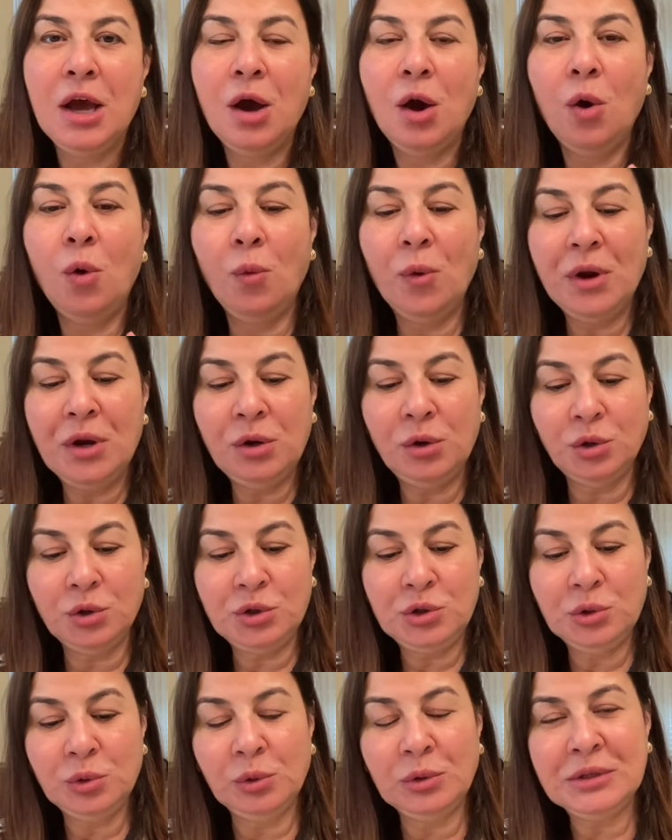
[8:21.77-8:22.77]
when
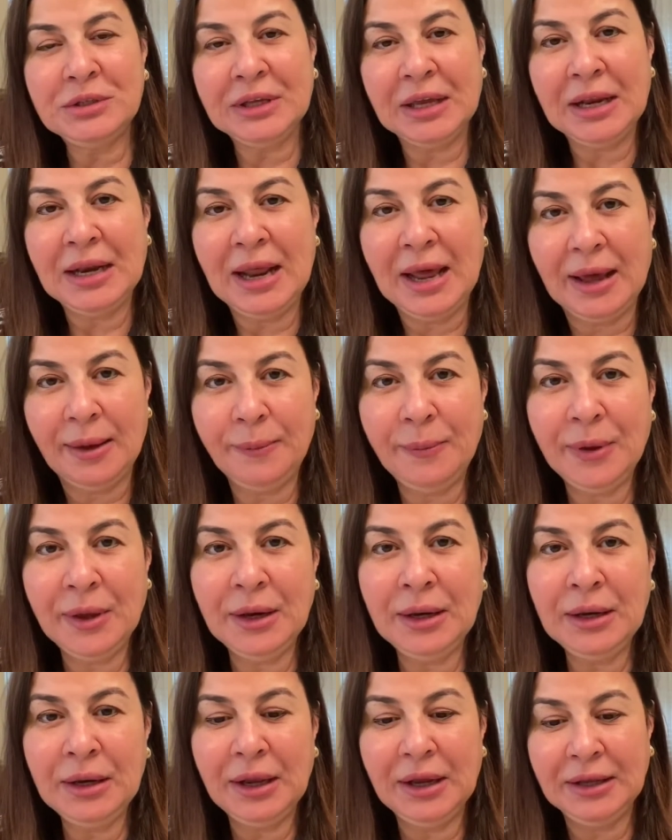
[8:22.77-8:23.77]
nodules can
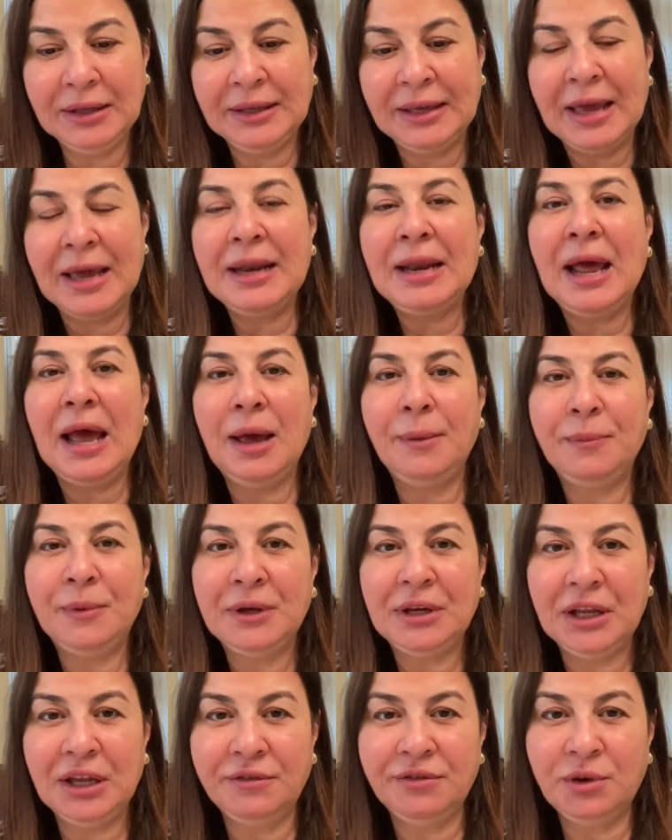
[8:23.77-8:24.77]
happen, it can
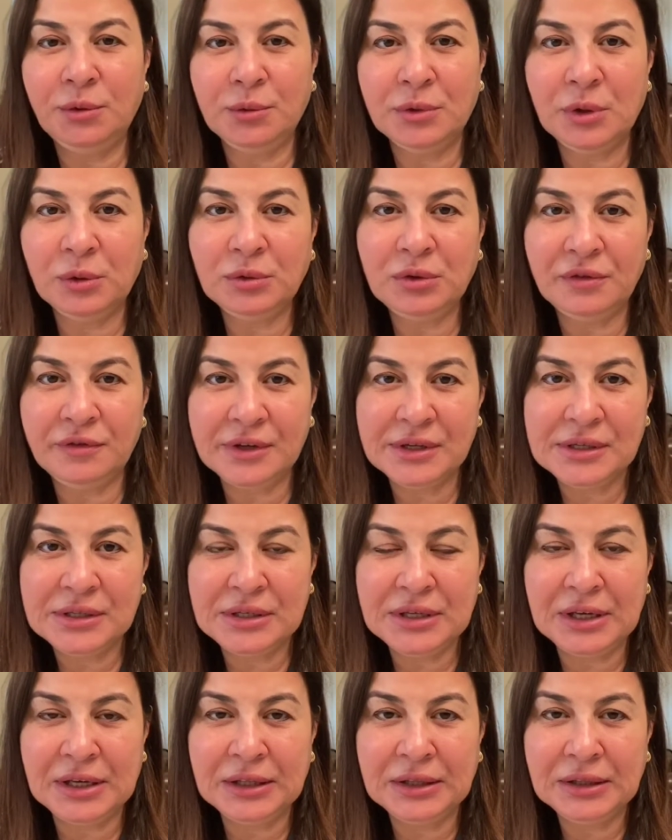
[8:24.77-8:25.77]
happen even without the
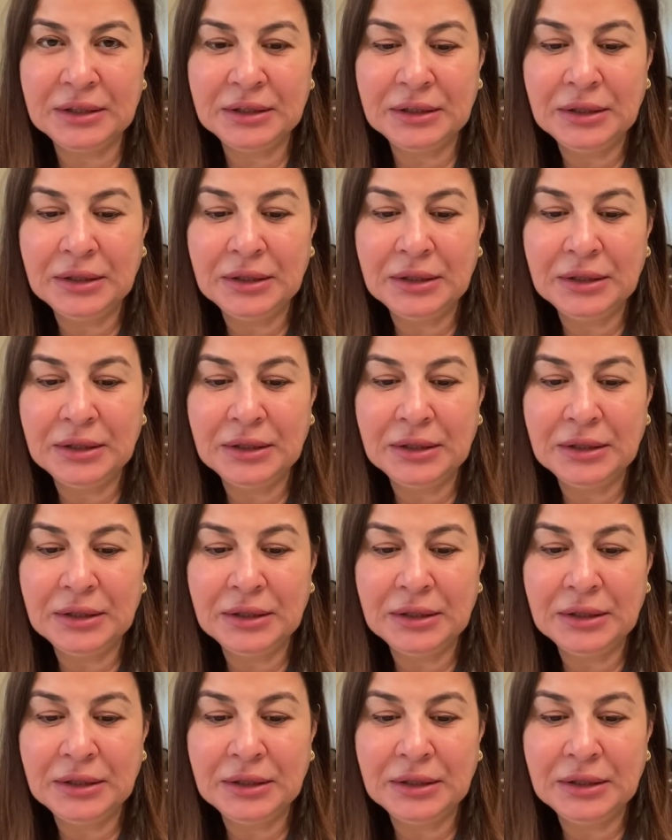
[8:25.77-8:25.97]
vaccine.